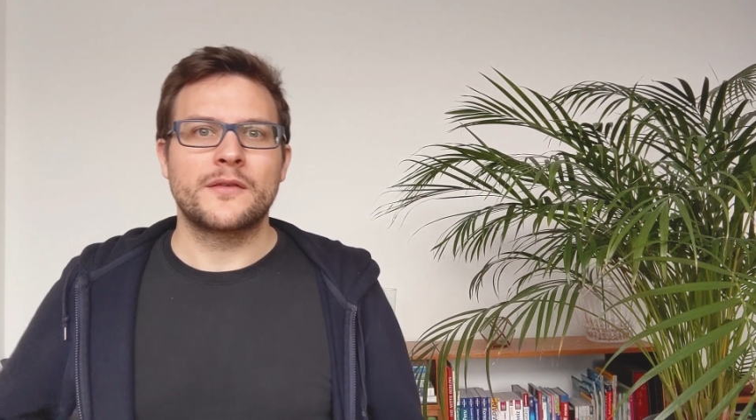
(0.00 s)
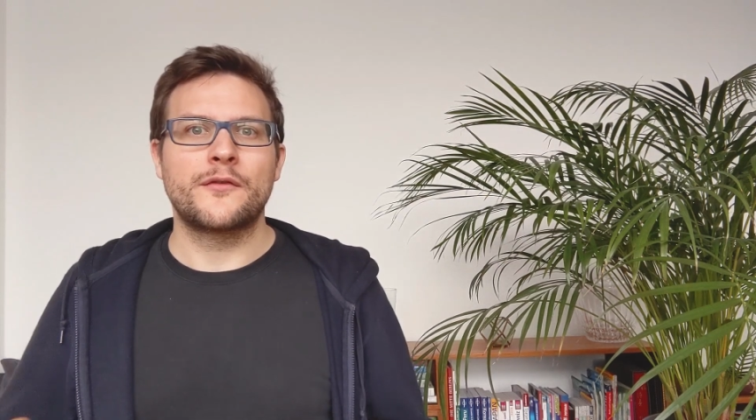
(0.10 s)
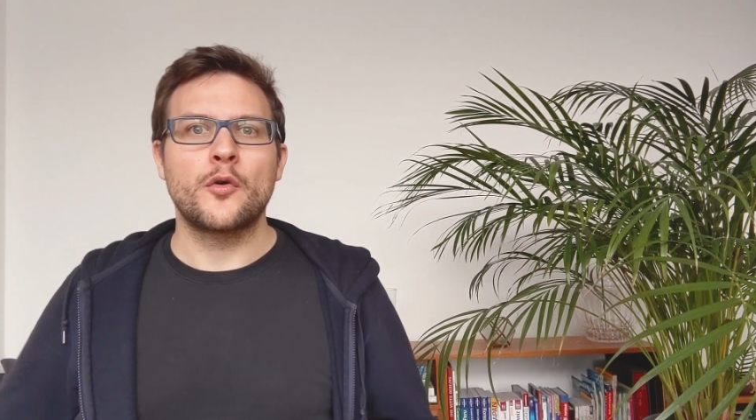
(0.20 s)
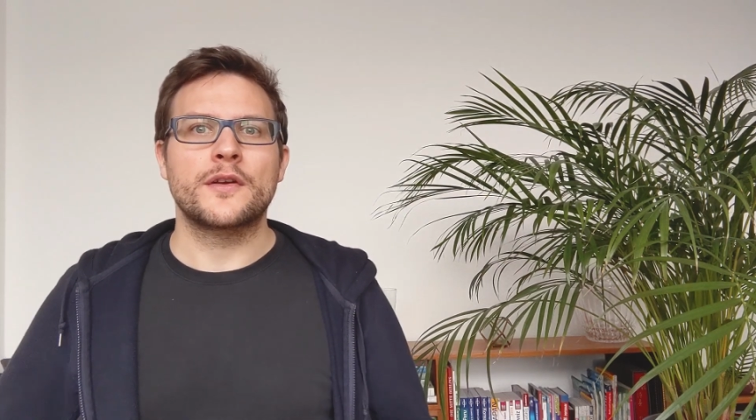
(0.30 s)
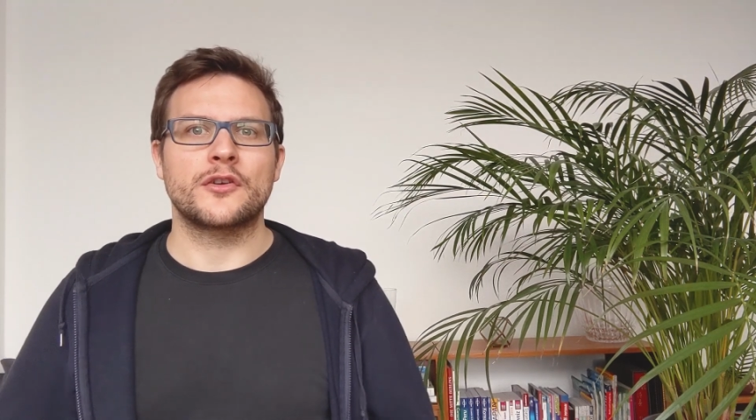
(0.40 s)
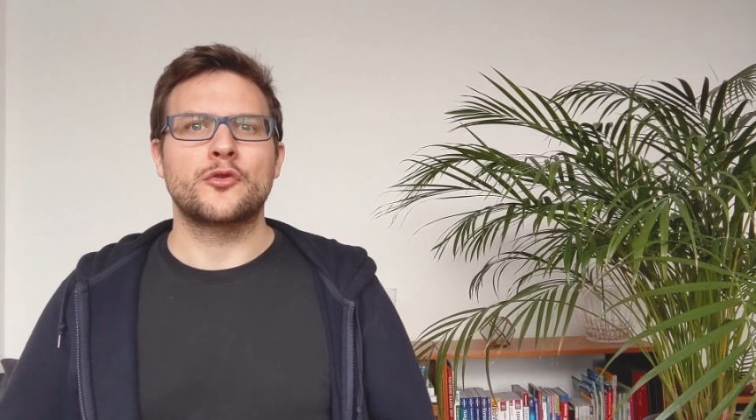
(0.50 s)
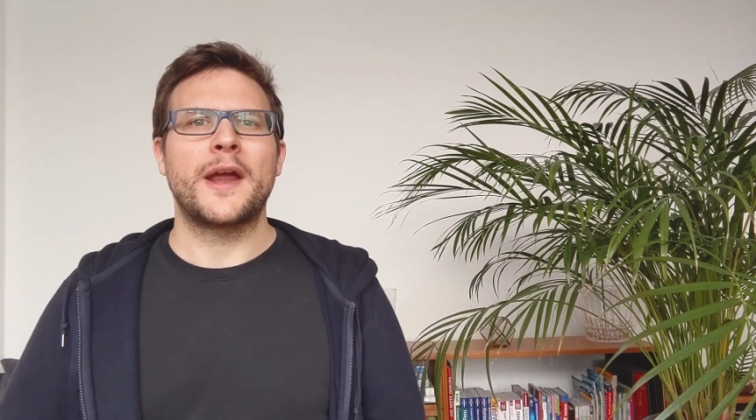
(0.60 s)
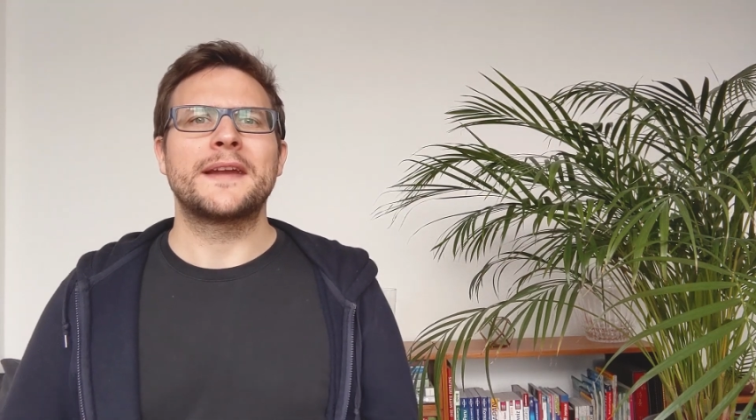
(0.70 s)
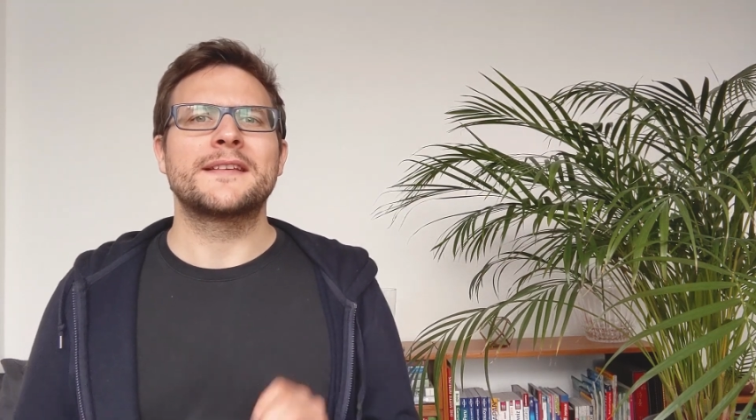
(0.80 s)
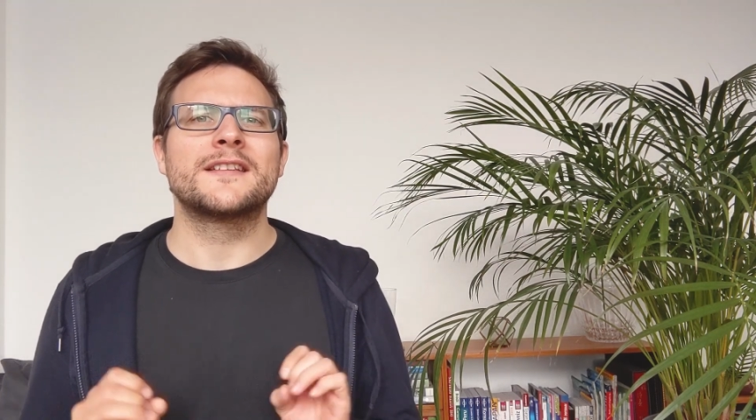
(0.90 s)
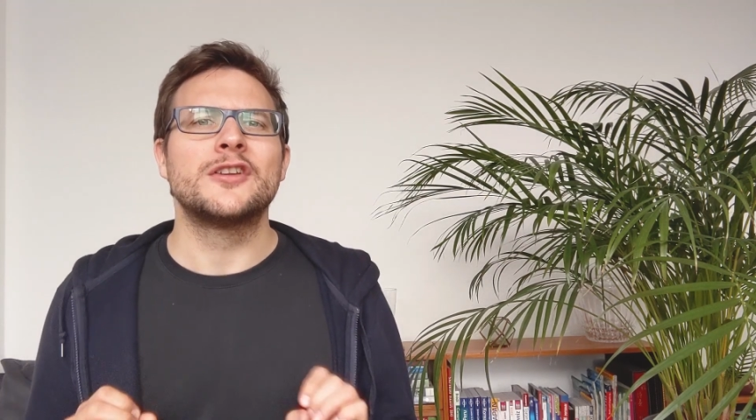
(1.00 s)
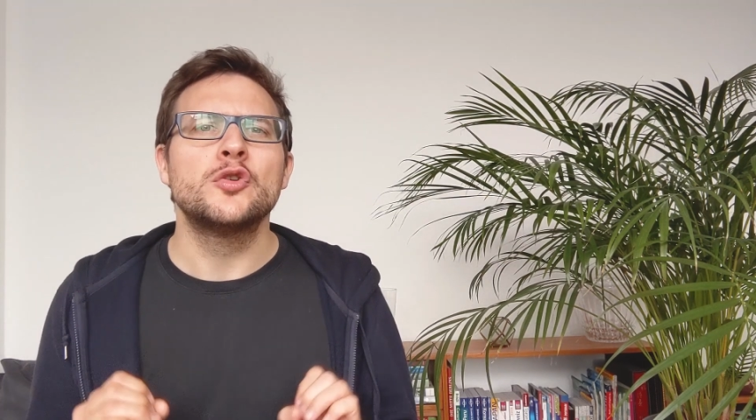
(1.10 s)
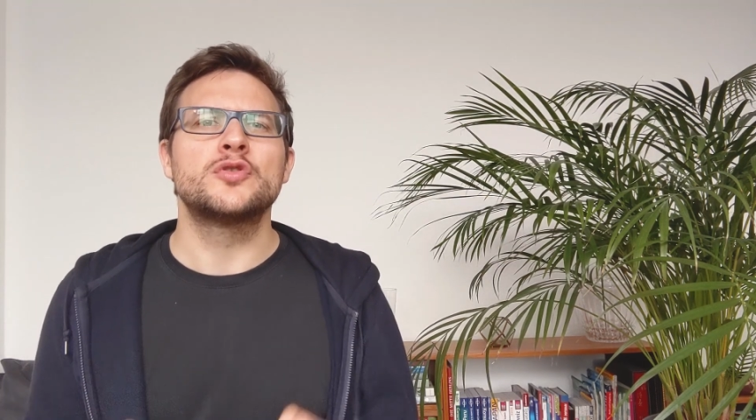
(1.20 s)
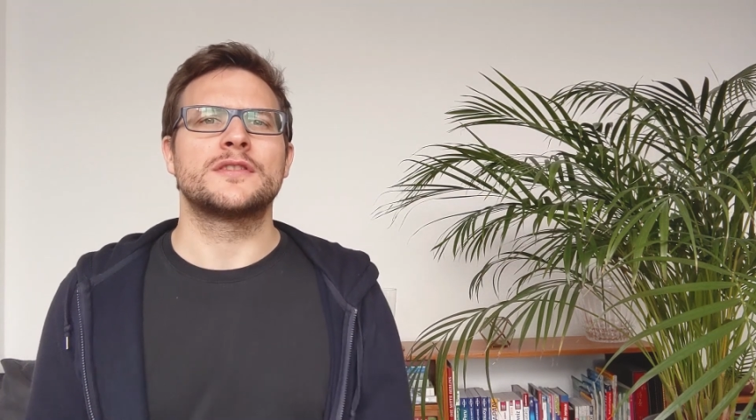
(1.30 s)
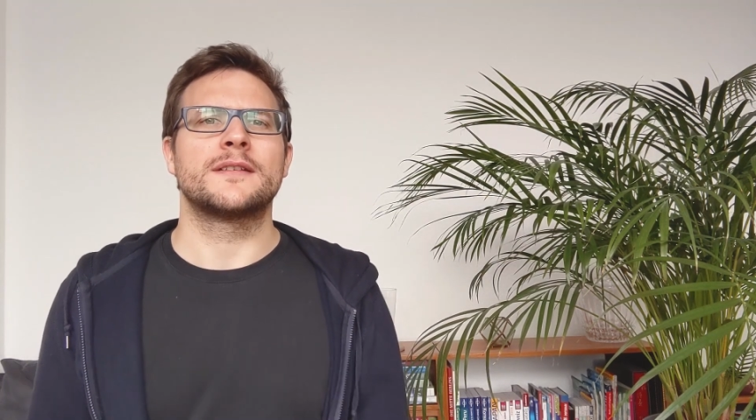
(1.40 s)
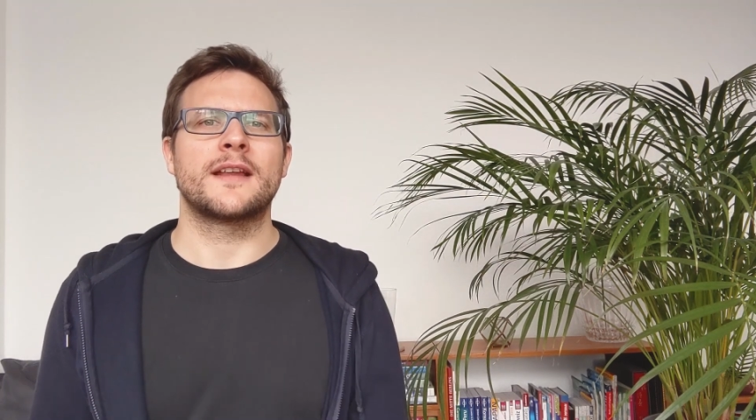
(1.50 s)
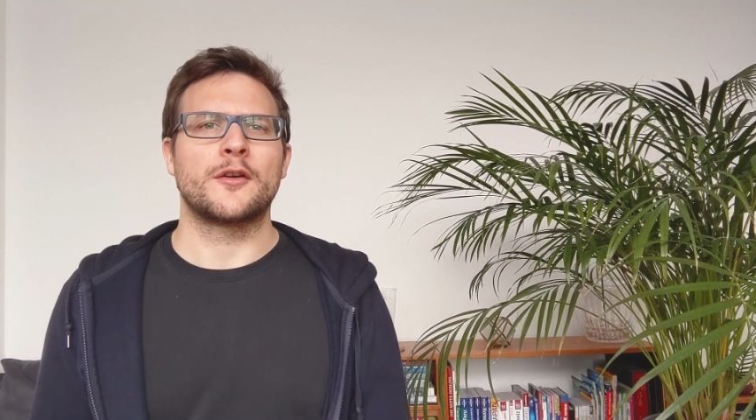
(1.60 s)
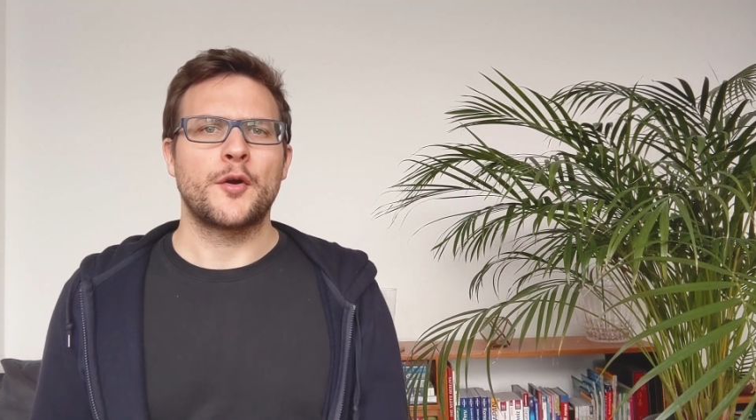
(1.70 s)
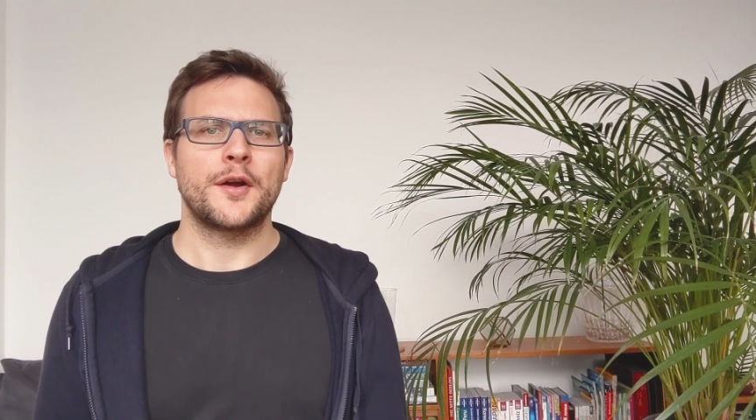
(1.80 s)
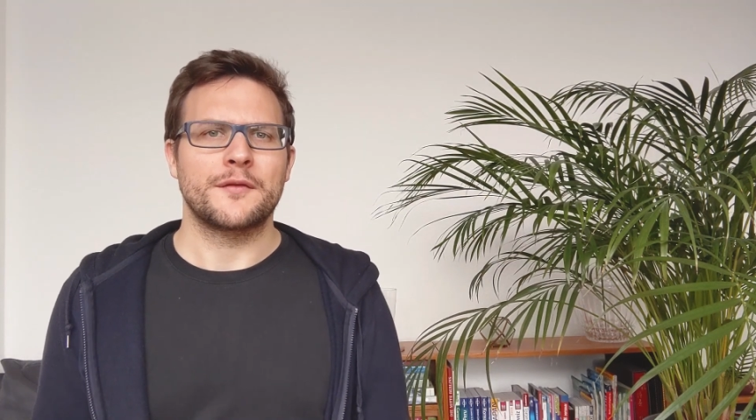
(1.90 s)
focus on creating solutions and
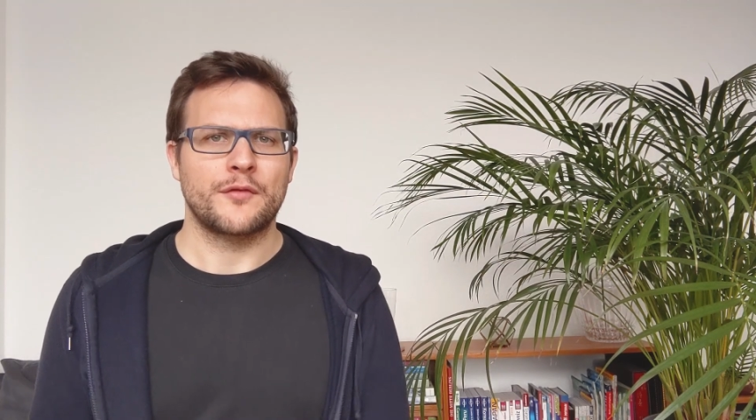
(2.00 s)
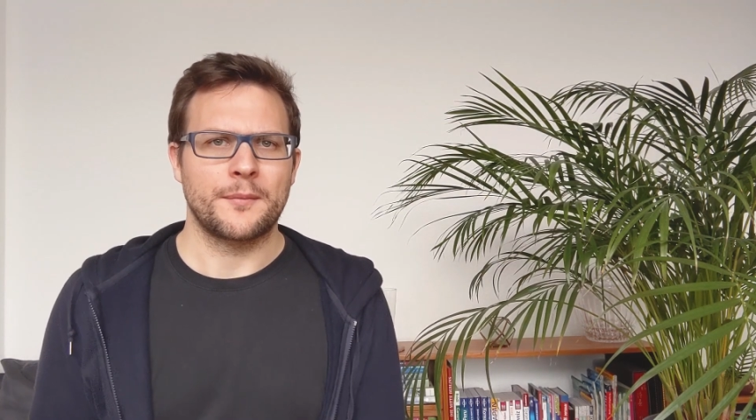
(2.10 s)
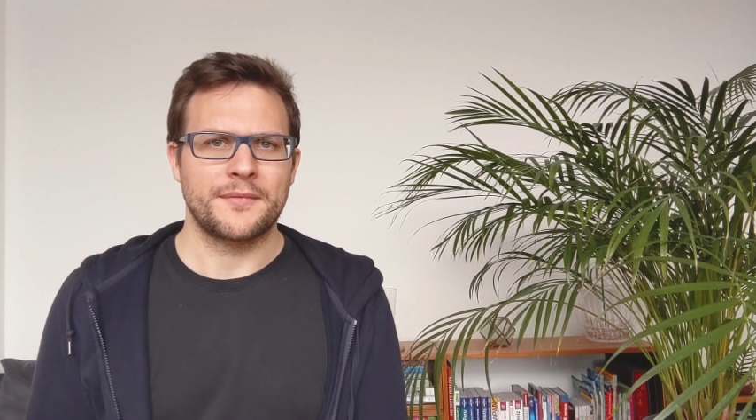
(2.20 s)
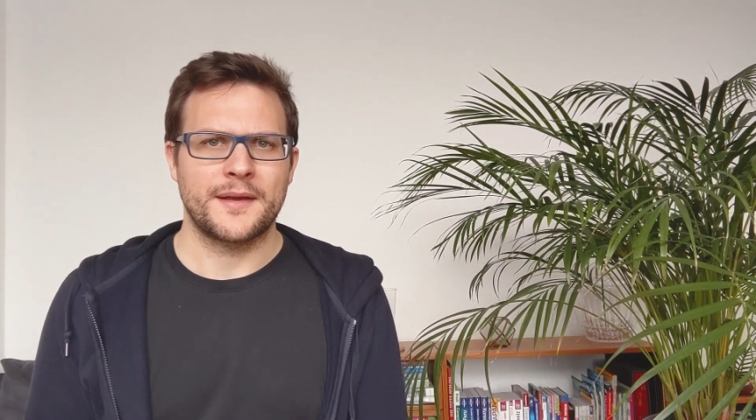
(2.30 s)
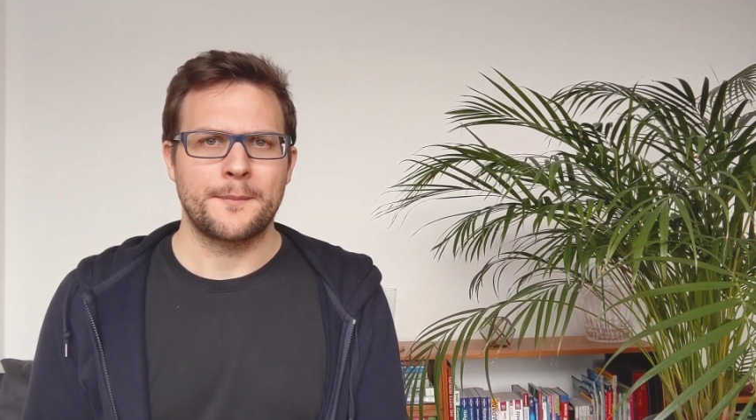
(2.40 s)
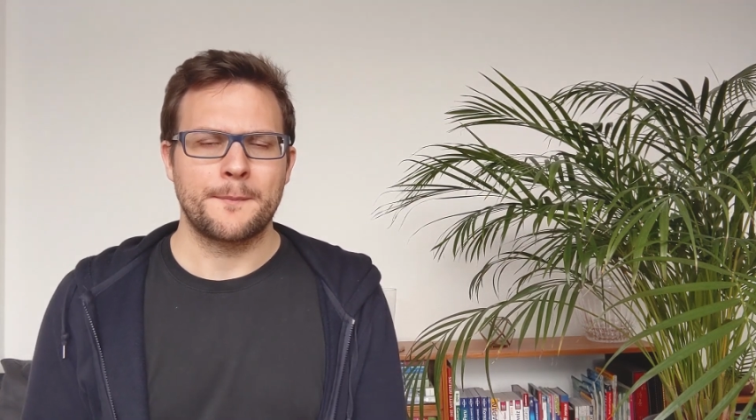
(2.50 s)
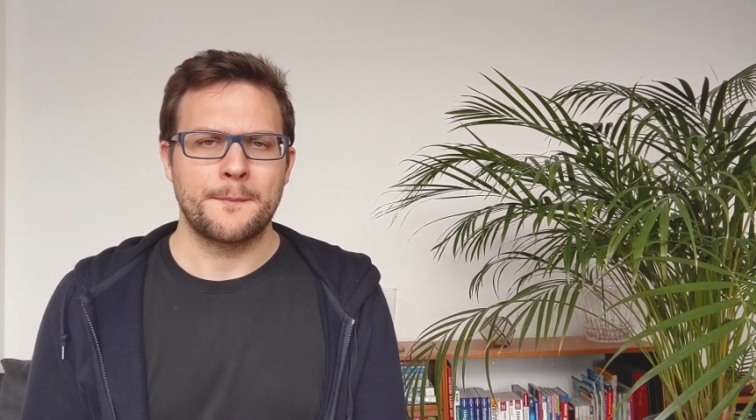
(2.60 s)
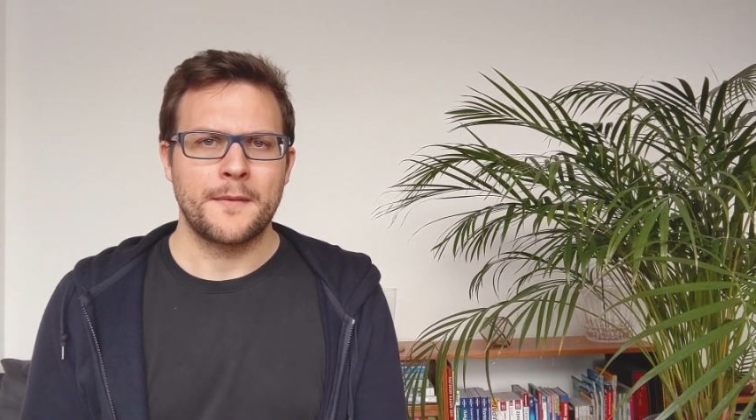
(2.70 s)
learning from them.